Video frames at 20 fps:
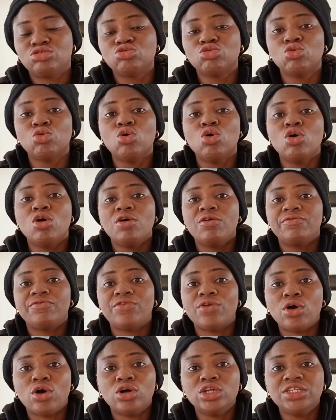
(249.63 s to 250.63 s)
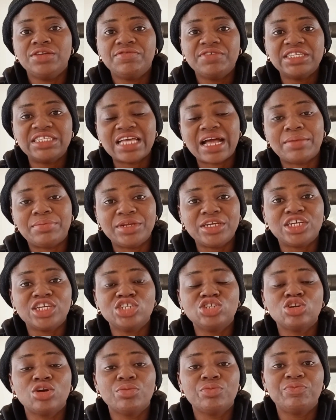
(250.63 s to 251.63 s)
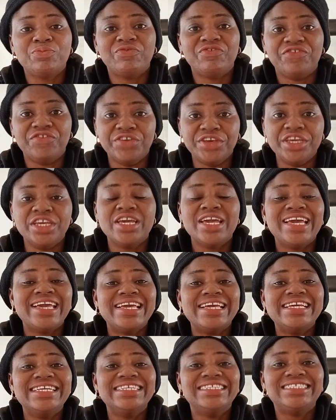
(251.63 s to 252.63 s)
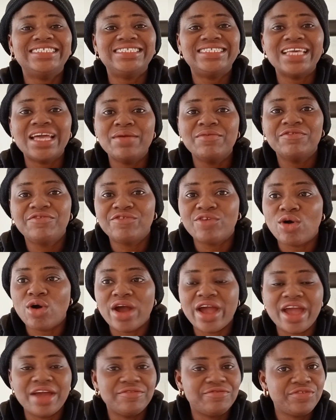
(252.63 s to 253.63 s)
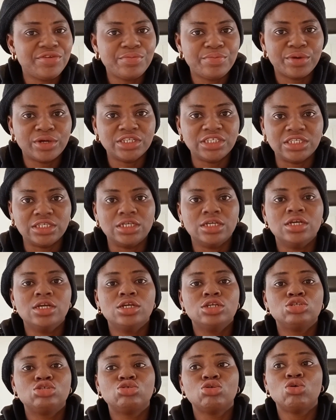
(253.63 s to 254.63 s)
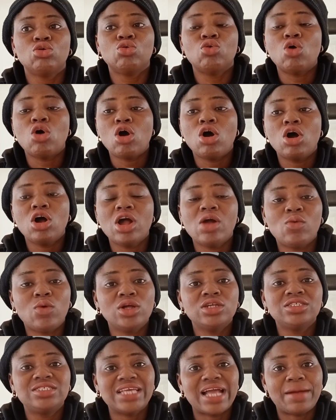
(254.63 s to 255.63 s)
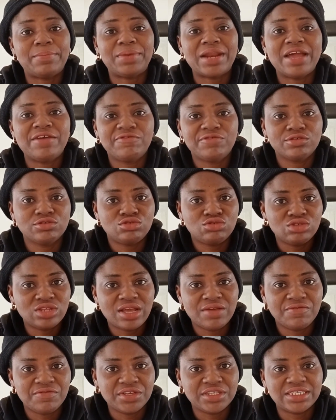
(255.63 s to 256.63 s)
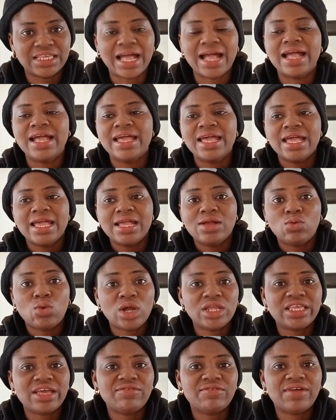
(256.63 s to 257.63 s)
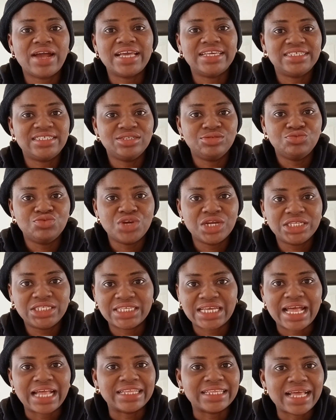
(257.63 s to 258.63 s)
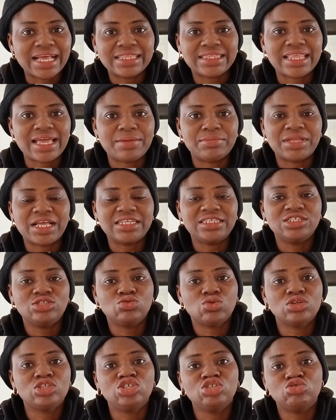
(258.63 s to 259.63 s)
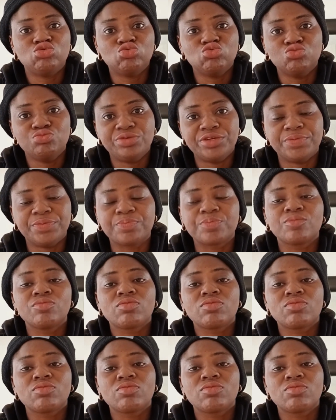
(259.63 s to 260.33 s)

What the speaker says: So for the visa application fee is same for everybody. So once you're applying for student visa, whatever is the rate at that time, that is what it will be.